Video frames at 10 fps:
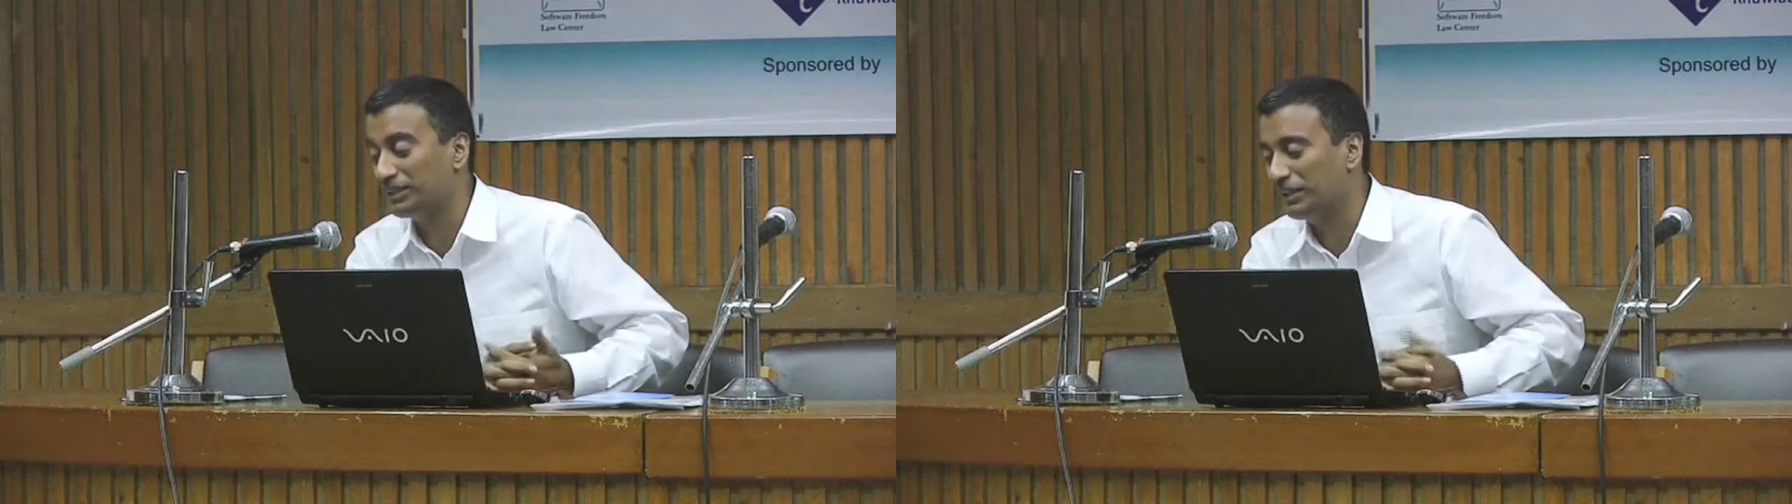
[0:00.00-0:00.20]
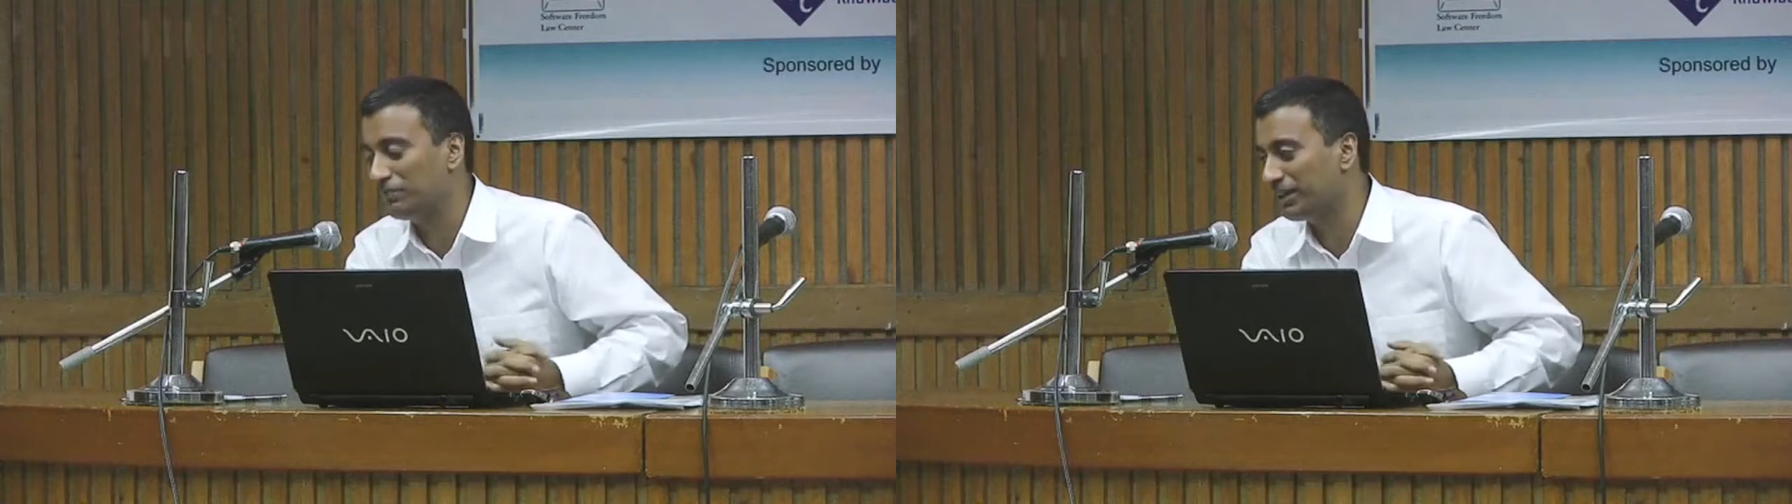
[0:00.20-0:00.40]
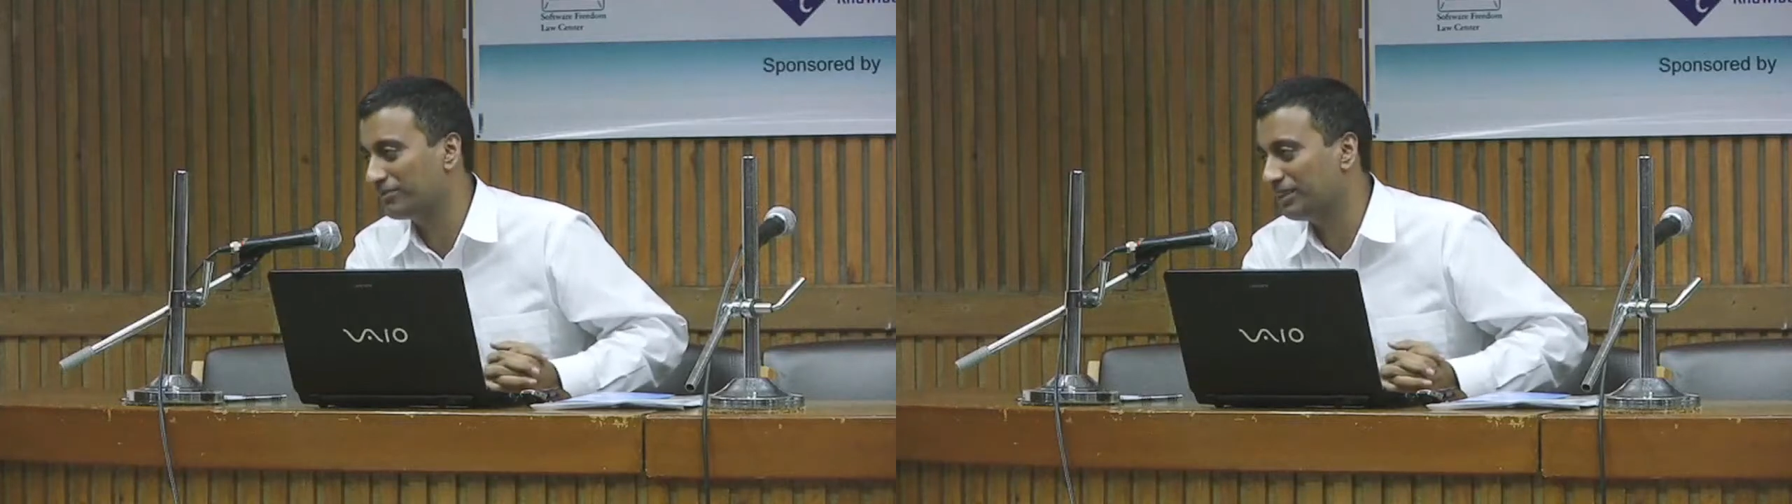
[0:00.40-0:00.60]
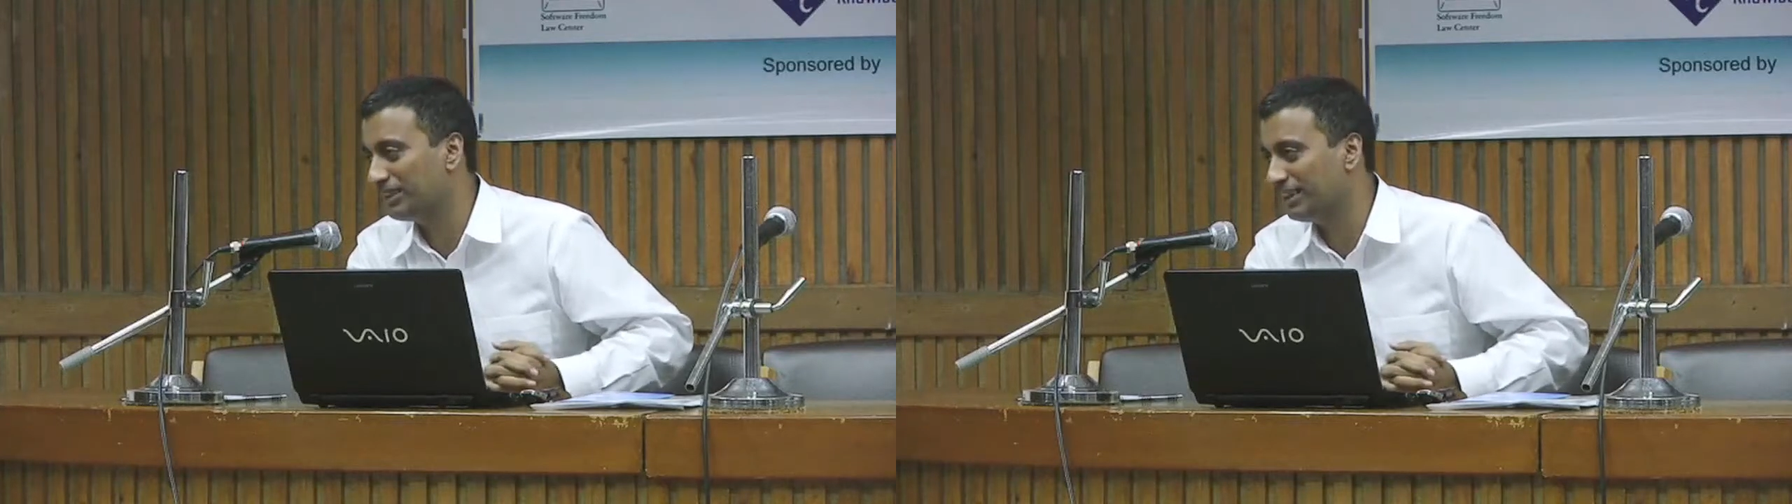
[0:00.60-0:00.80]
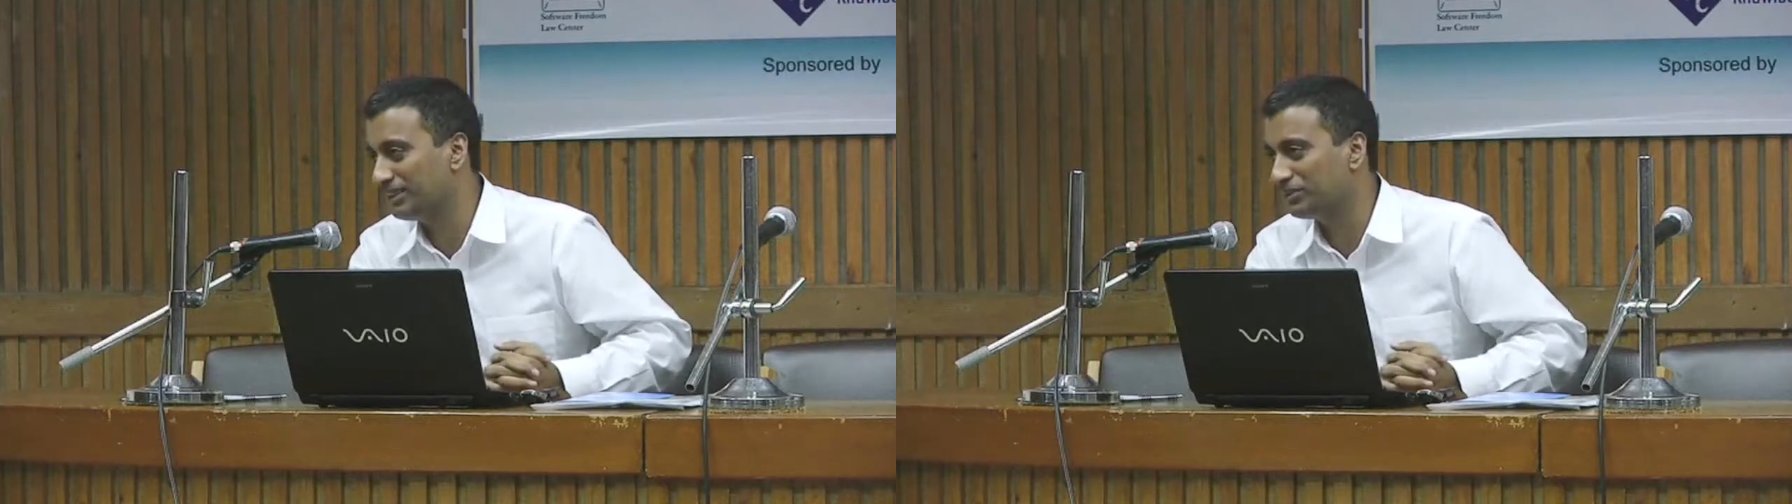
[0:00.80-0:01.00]
came back
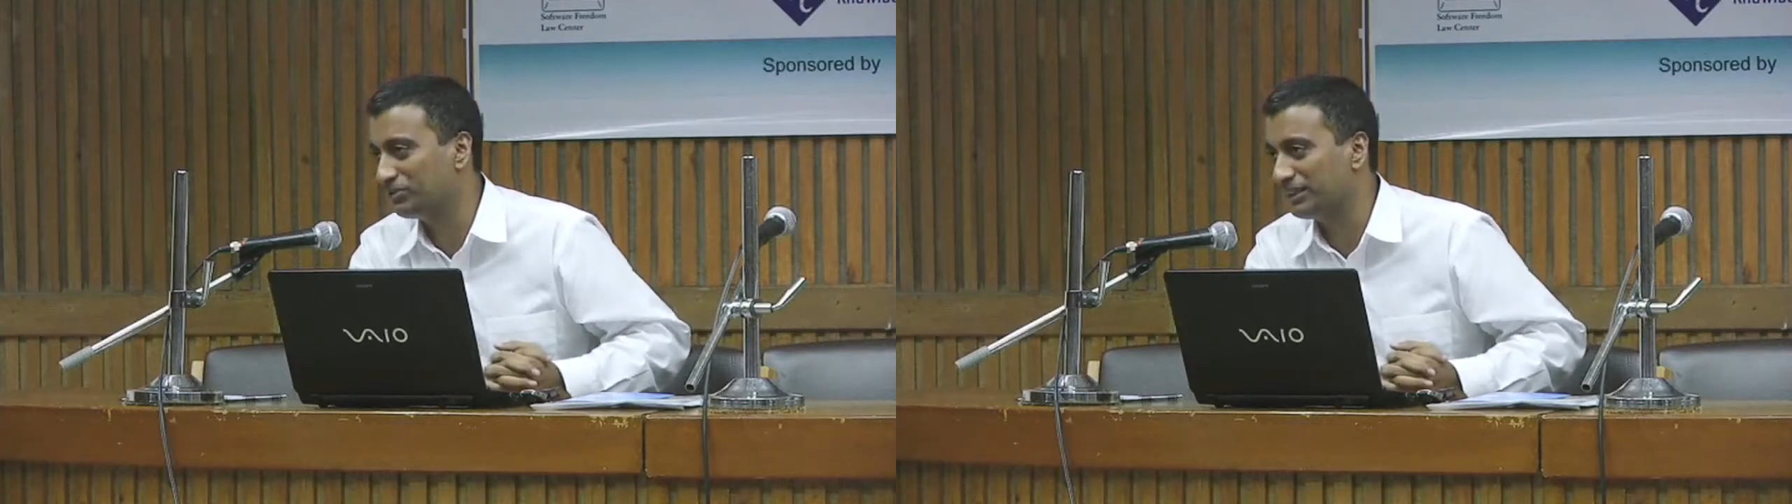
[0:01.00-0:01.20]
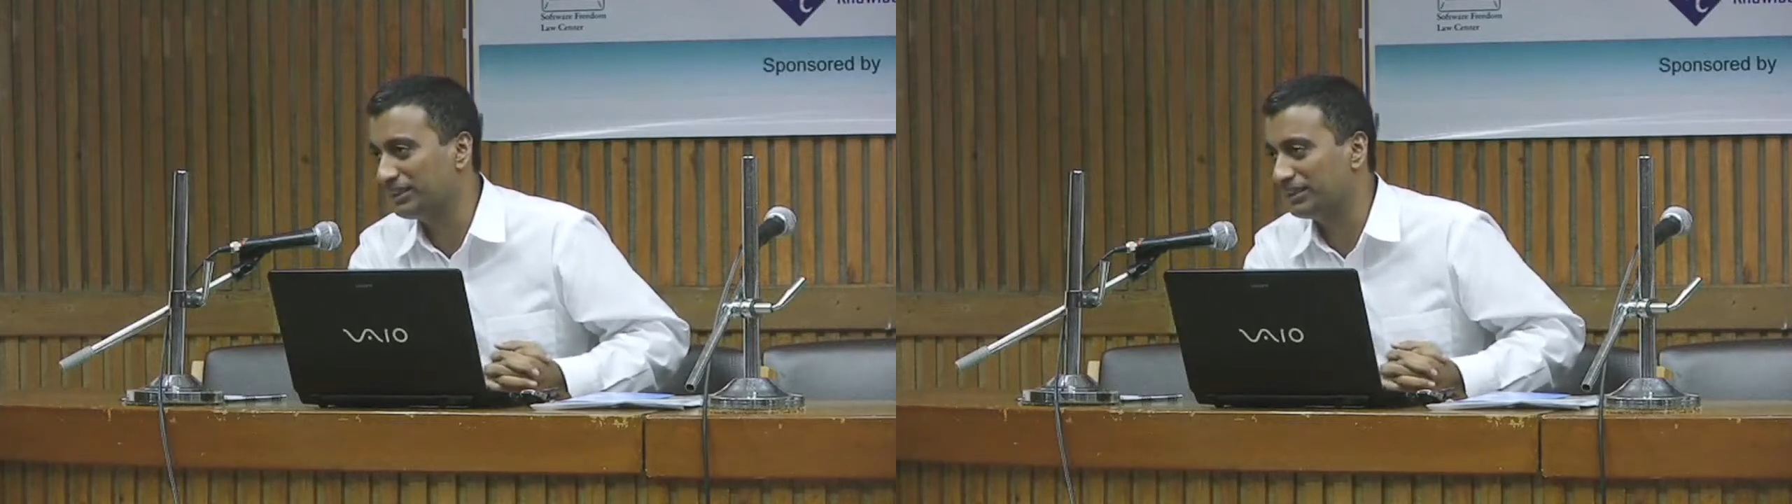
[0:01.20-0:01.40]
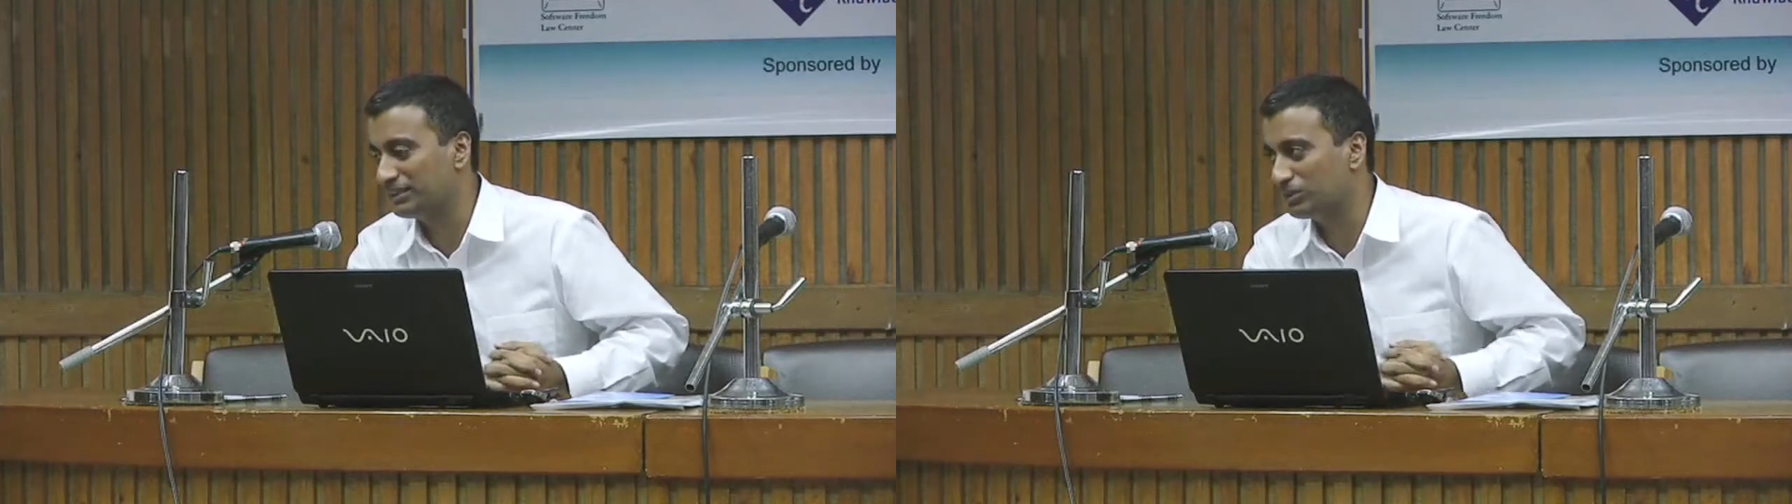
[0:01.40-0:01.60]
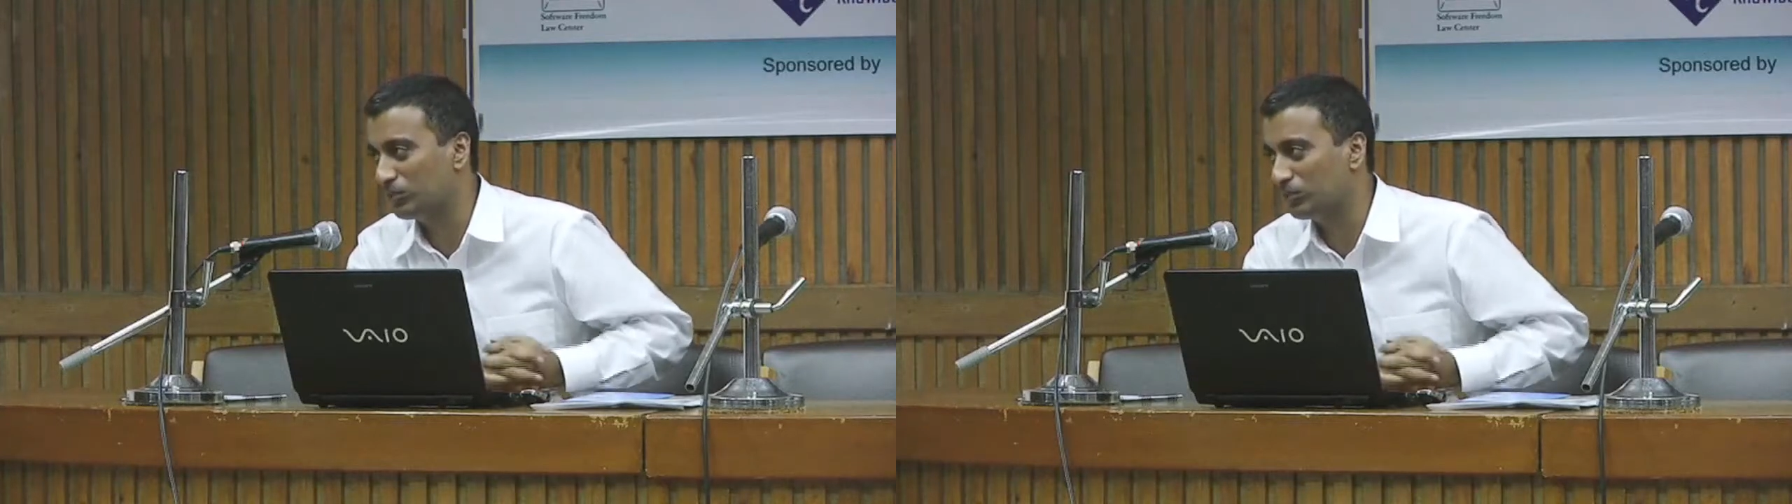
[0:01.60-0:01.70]
very late to Venki as to